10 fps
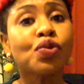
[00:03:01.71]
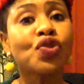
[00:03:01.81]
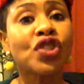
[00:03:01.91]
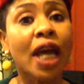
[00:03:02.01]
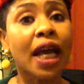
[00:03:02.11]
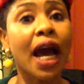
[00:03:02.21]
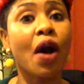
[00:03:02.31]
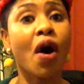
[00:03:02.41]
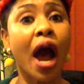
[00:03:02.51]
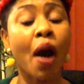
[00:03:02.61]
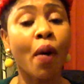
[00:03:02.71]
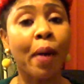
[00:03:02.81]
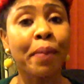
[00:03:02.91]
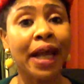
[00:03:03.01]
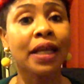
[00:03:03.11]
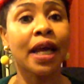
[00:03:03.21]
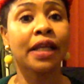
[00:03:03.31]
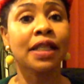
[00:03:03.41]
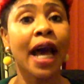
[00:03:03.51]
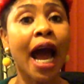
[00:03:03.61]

you take our mandate